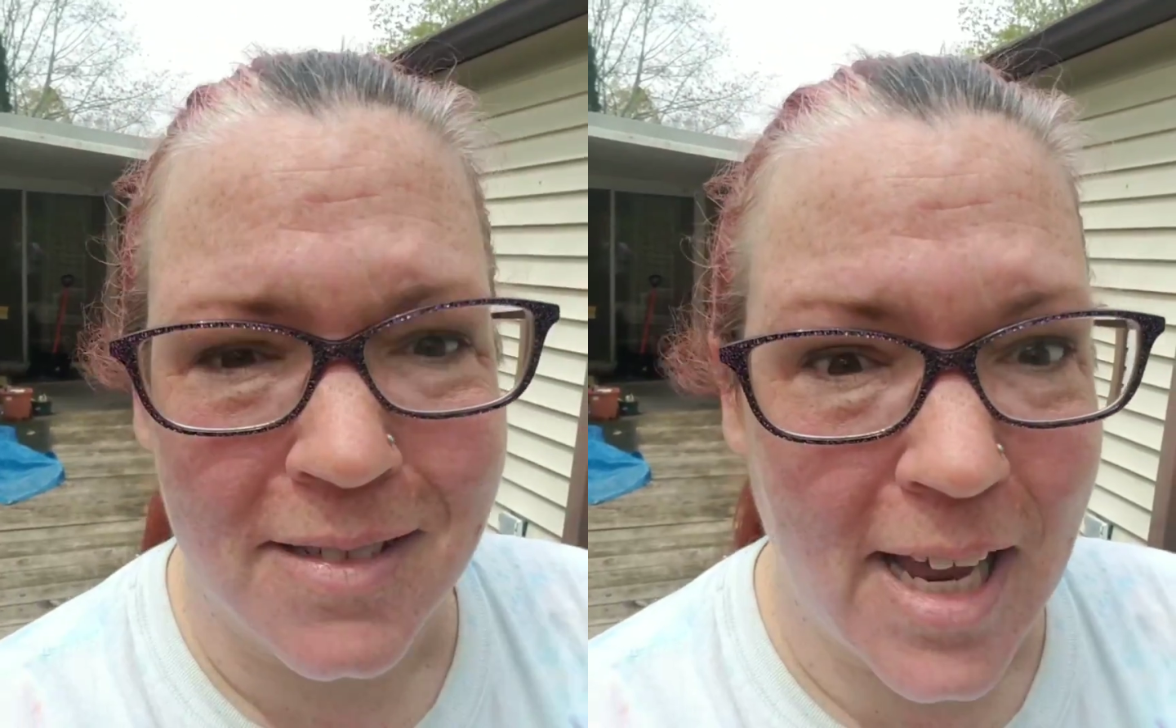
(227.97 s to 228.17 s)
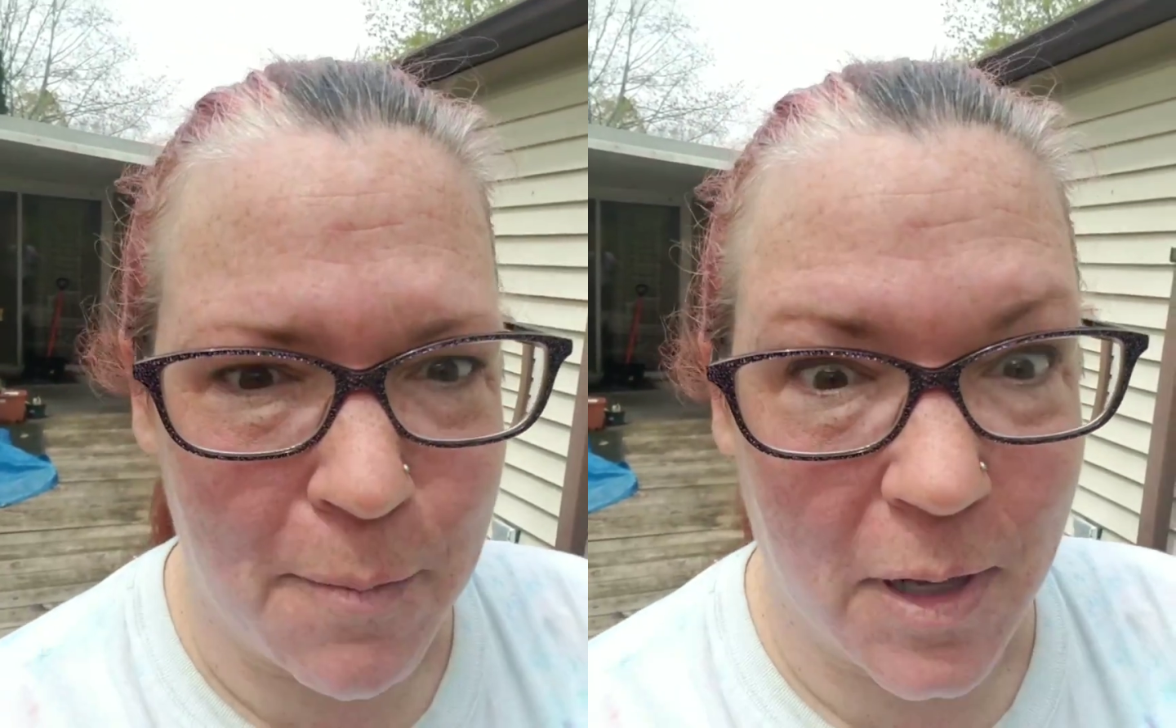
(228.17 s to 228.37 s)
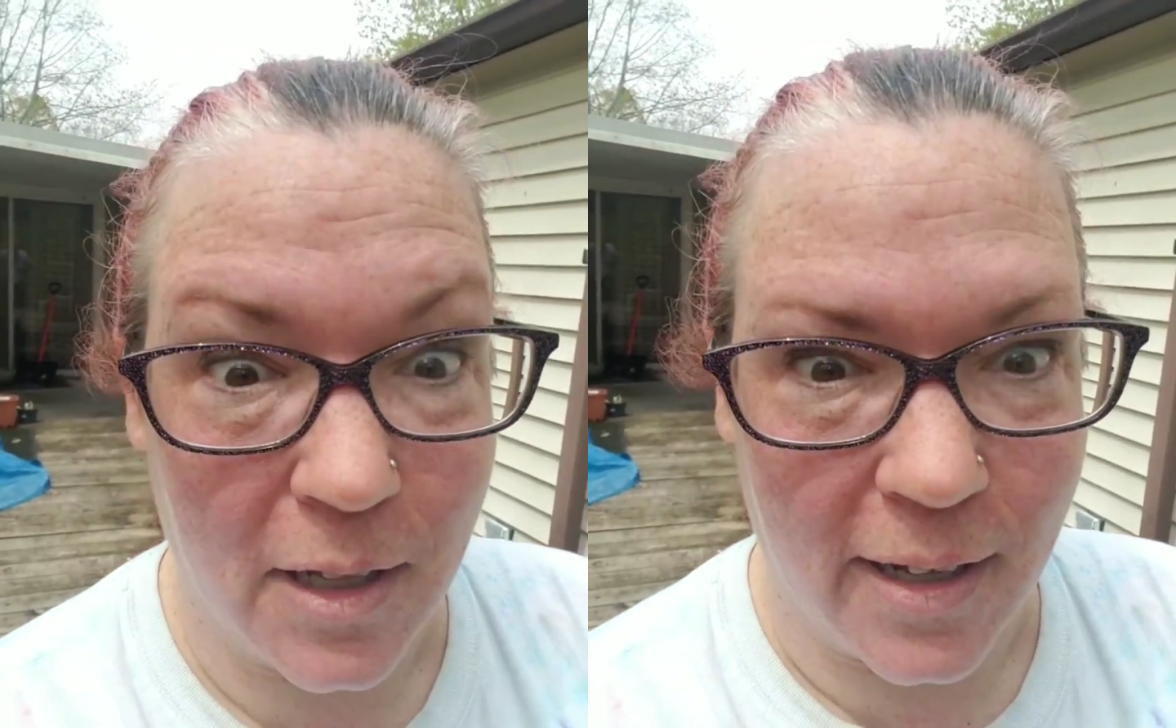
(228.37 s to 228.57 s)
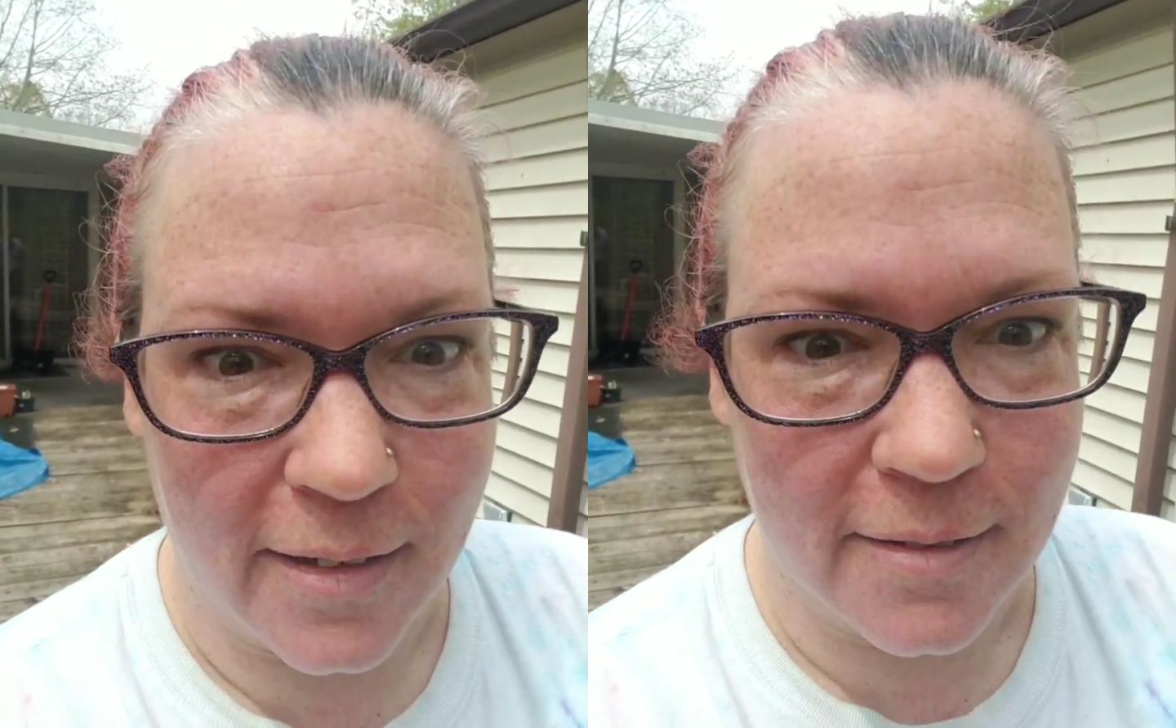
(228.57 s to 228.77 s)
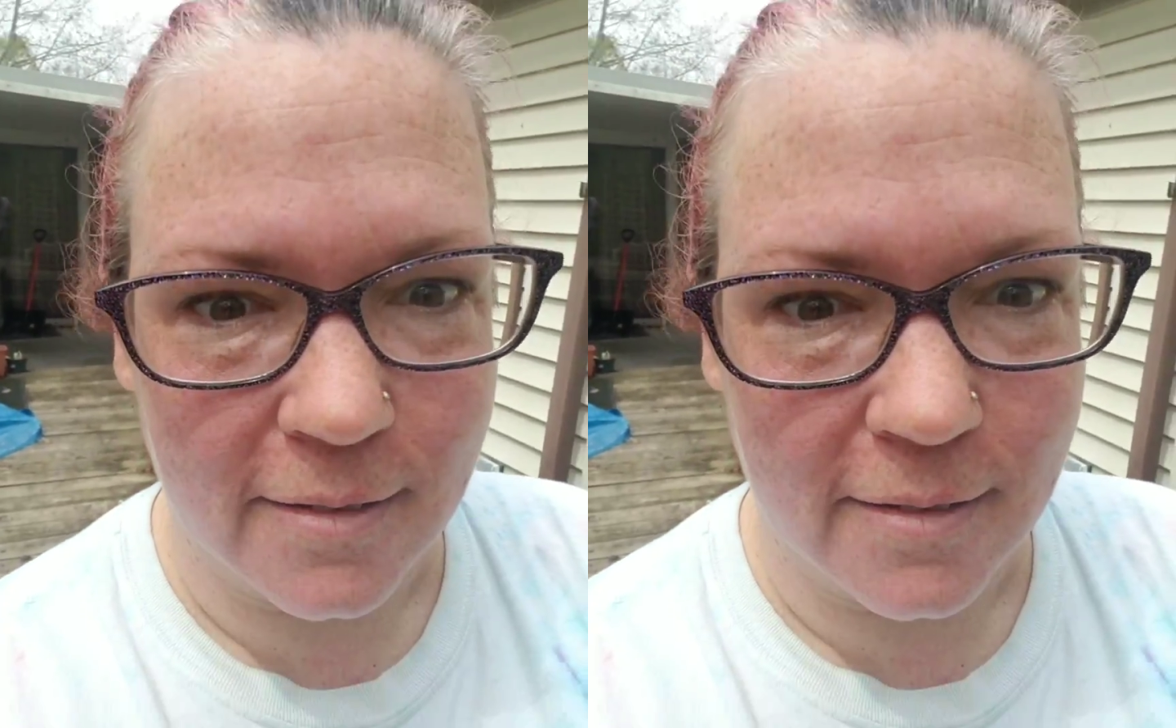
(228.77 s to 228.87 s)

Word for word: Time to clean.